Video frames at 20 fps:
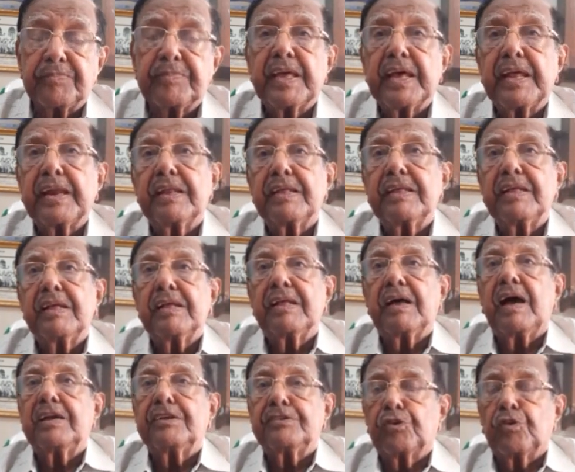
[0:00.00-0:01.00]
Then
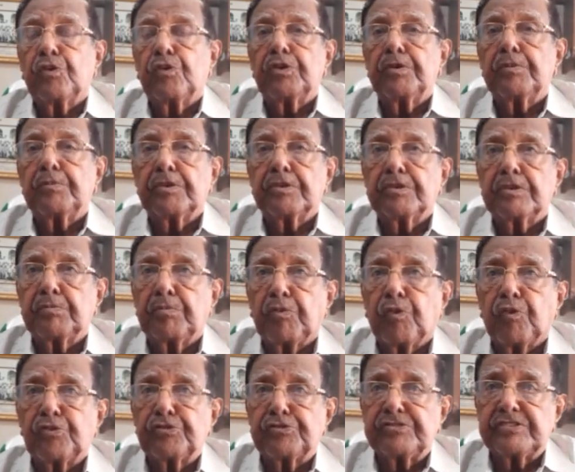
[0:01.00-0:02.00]
I told you about the
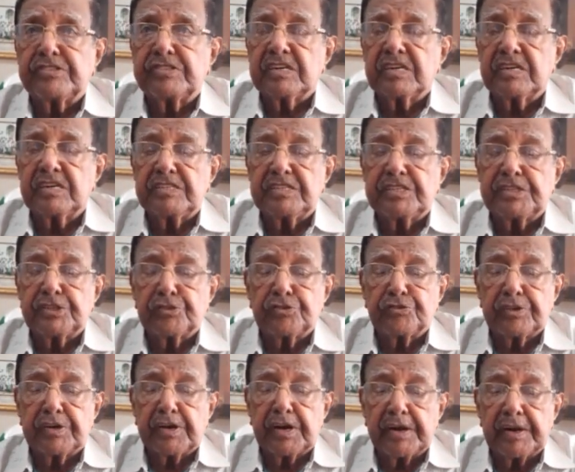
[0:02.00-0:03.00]
polycystic disease
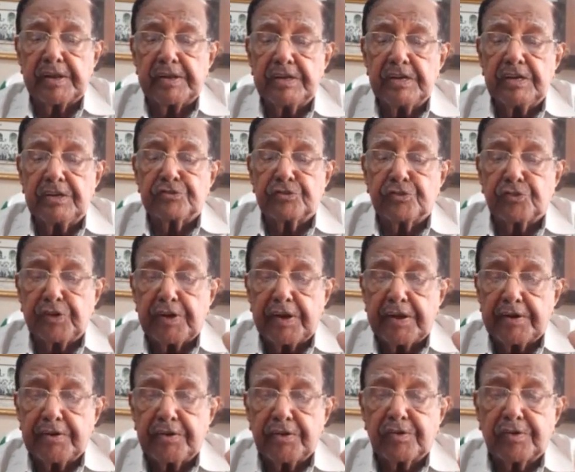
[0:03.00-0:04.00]
of the kidney. So
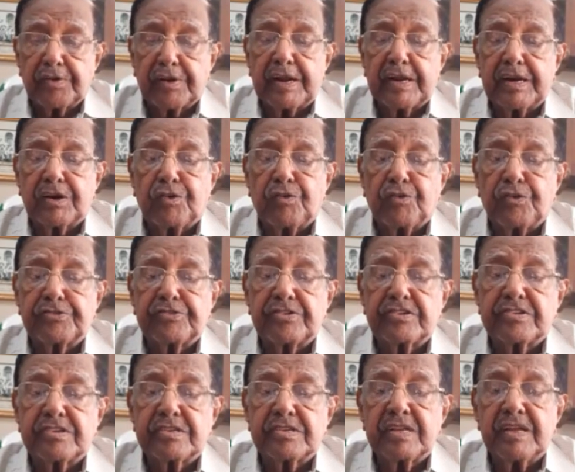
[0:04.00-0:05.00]
endocrine
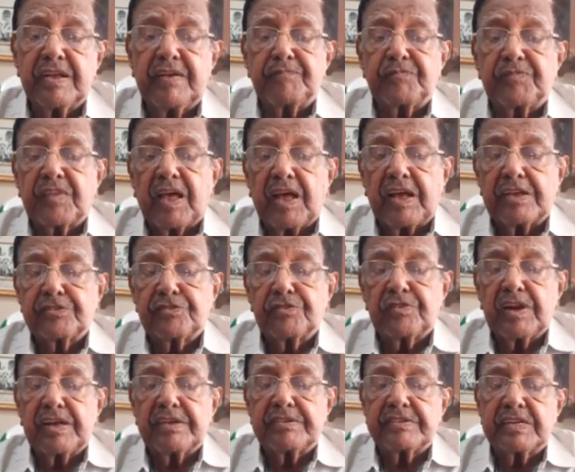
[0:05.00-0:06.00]
causes as
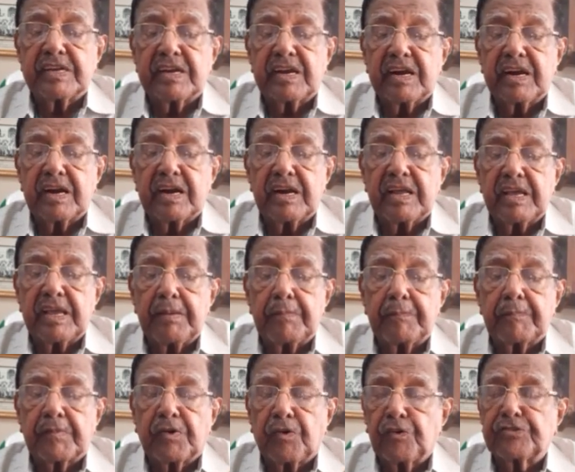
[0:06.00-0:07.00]
well as the kidney
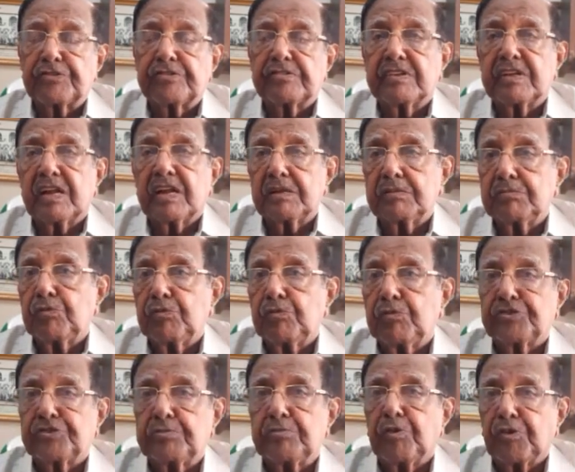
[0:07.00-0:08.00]
causes are the
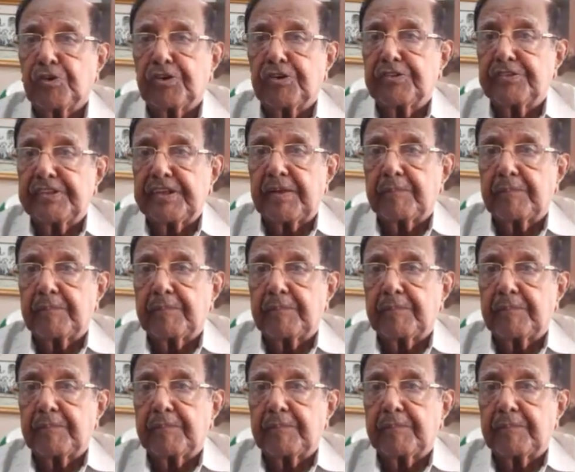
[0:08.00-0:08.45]
most important.